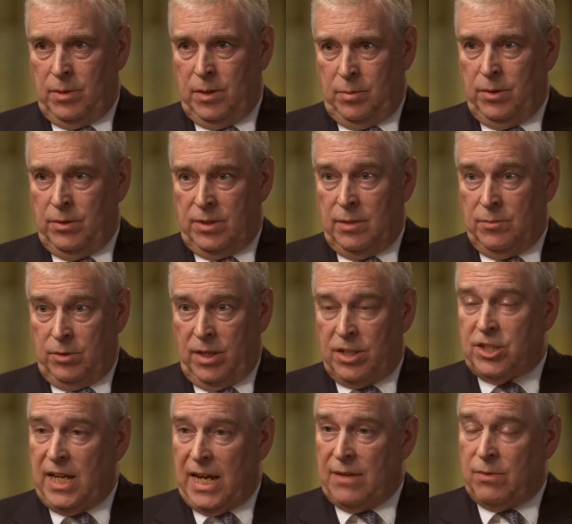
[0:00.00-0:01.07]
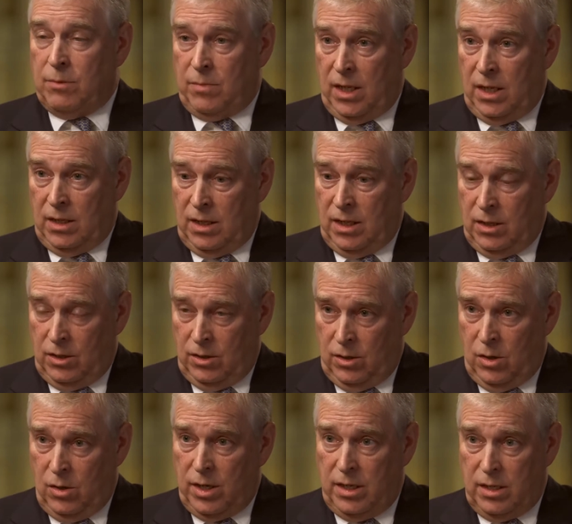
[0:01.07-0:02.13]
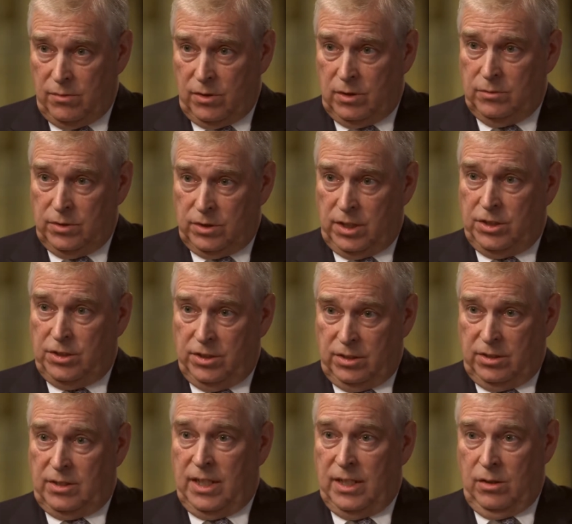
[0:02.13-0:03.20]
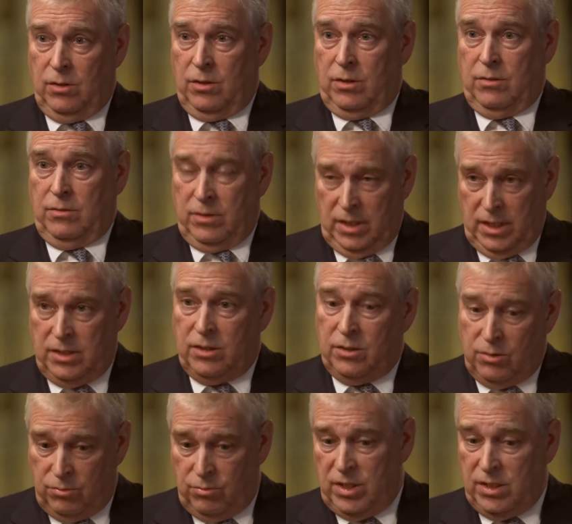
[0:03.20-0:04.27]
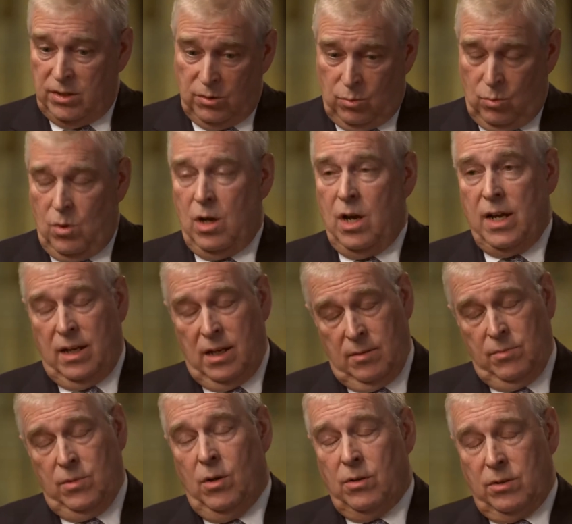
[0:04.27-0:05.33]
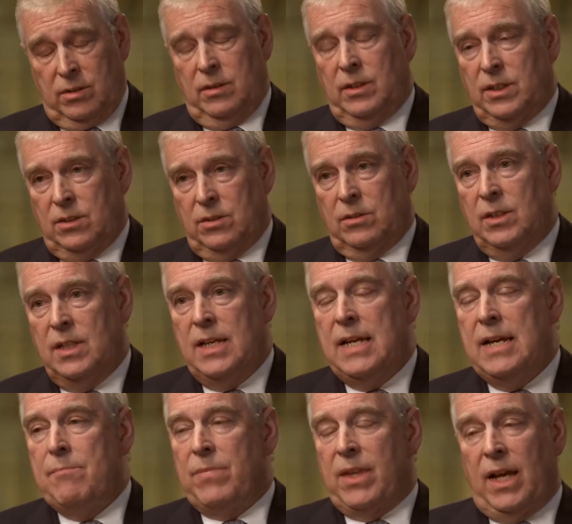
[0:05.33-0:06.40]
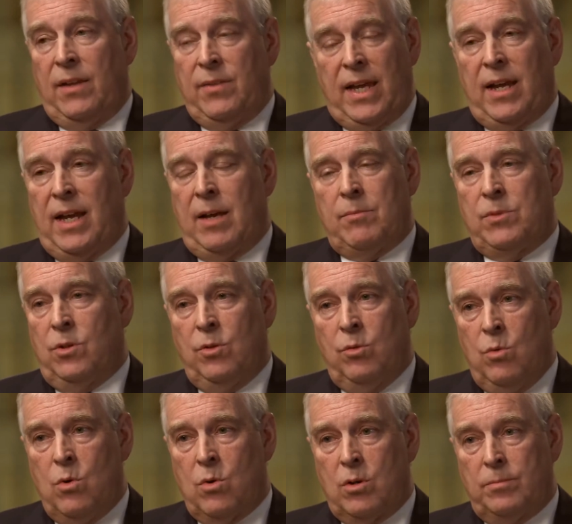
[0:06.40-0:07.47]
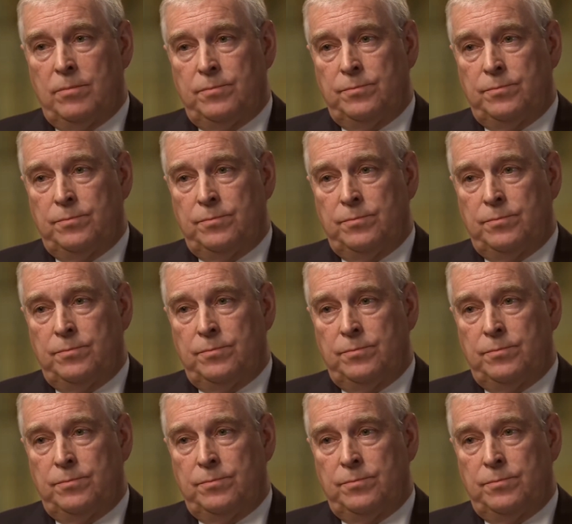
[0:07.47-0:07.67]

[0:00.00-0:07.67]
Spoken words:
period of time to actually have a long enough conversation to say, look, these are the reasons why I'm not going to, and that happened on the walk.